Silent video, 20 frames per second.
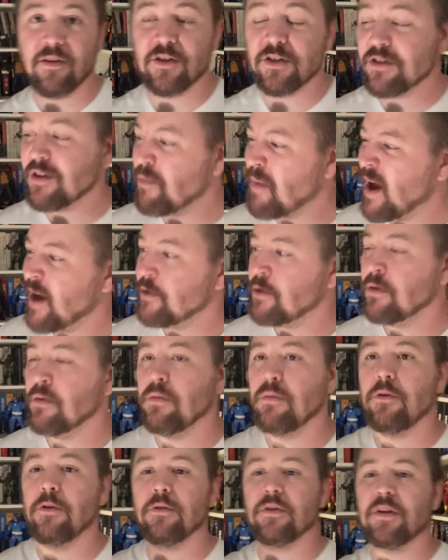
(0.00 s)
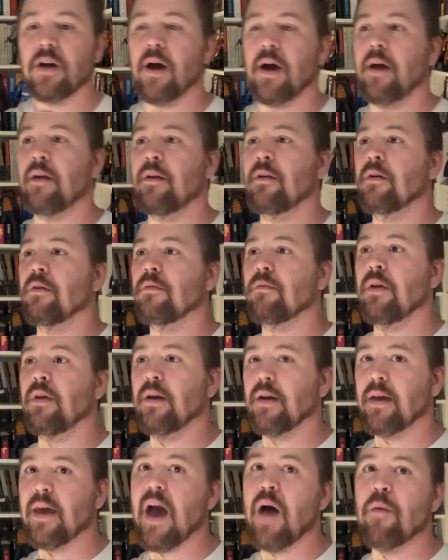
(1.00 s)
Just imagine you're tied in
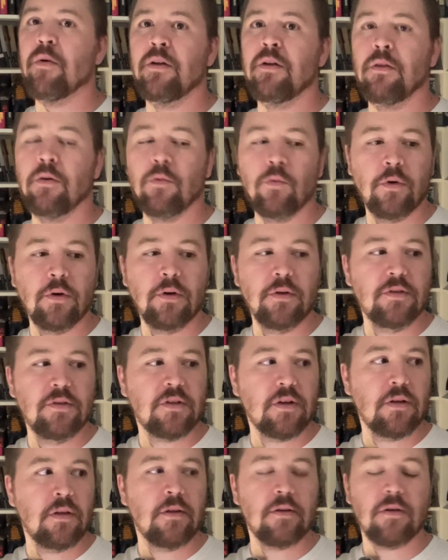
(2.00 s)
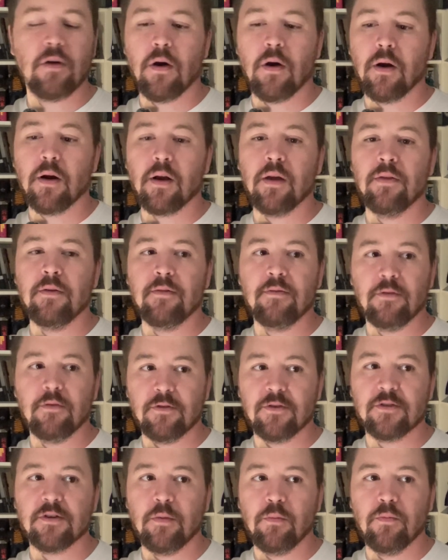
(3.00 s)
a cabin in the woods in the dark, and then
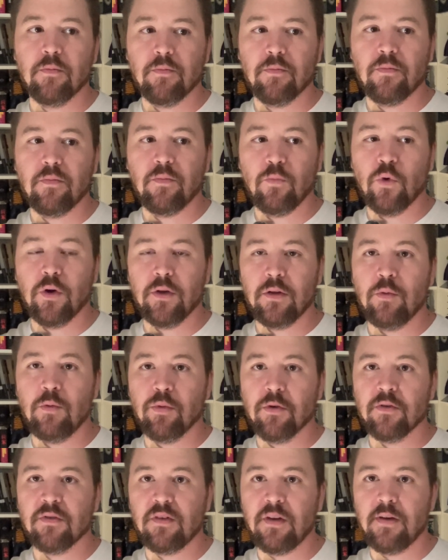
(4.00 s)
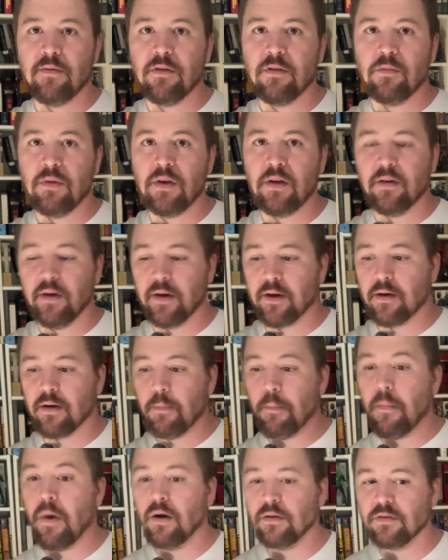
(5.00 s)
there's some what you perceive to be like a
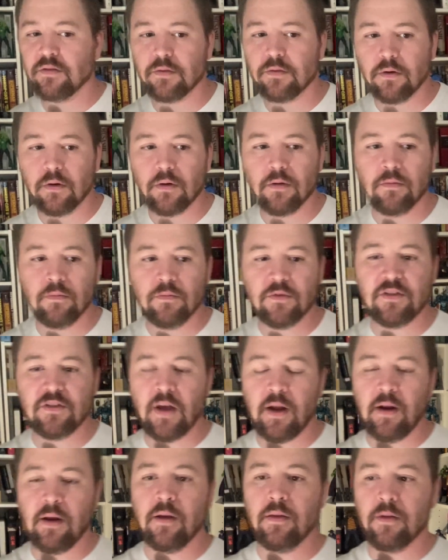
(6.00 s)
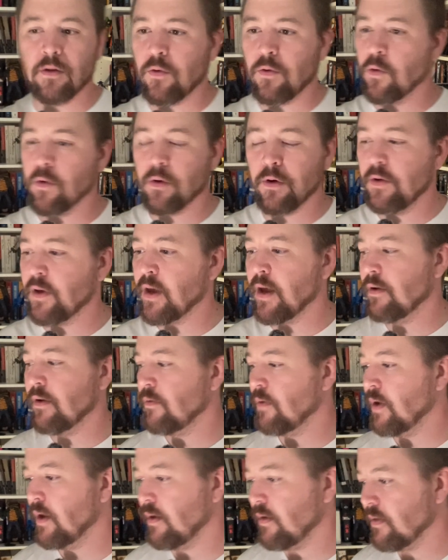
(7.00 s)
monster standing in the corner. You can't do
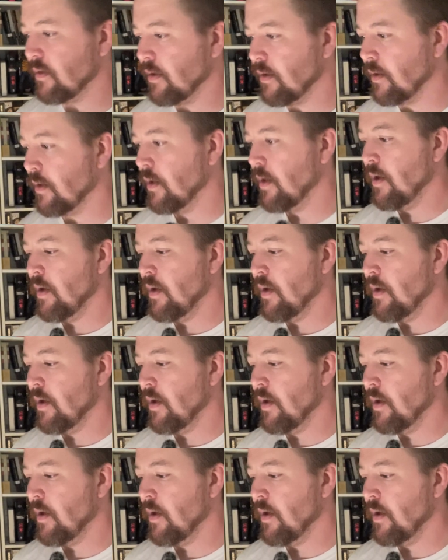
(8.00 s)
anything.